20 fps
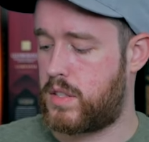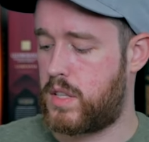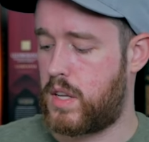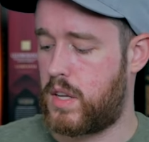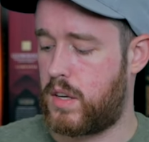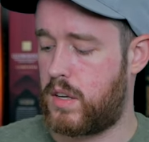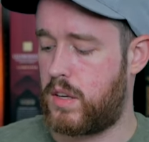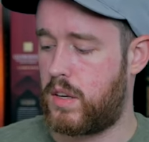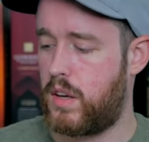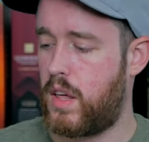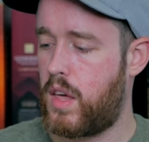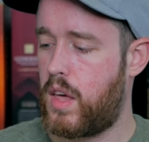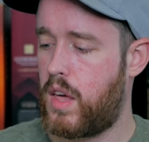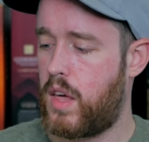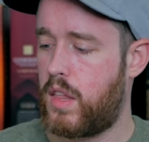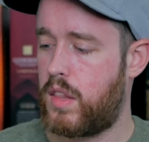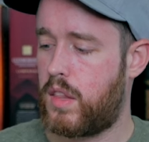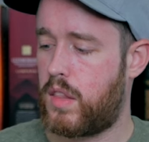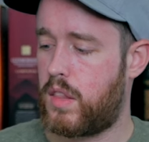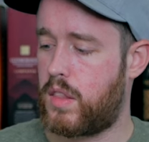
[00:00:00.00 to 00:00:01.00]
tin
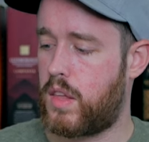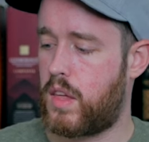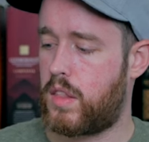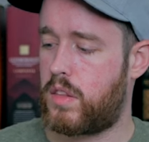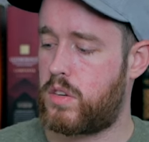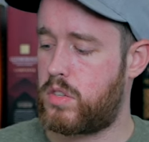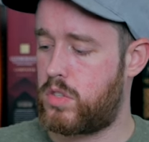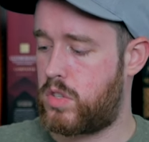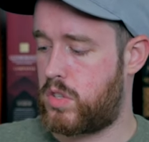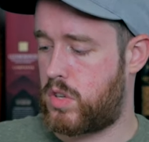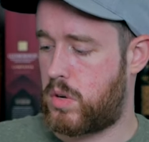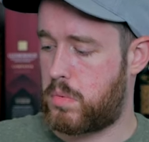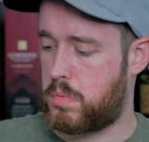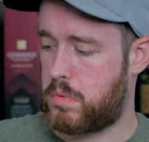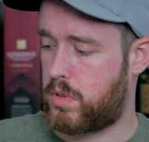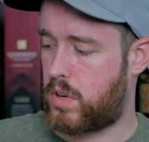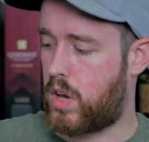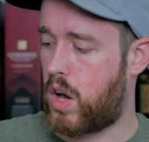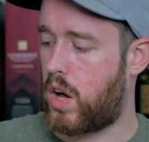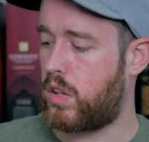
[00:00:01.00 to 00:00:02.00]
than the others in
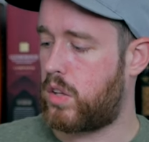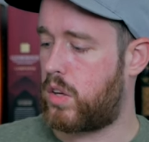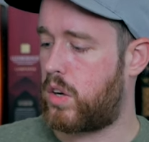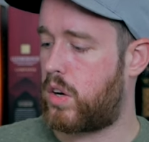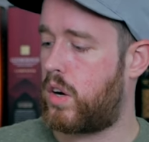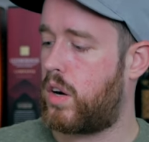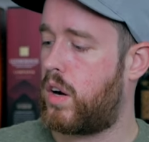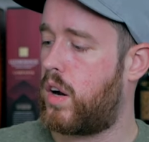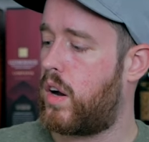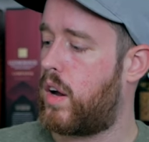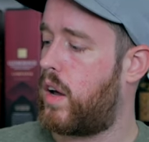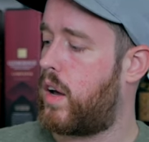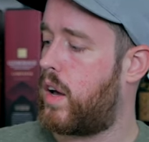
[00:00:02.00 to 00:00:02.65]
terms of color.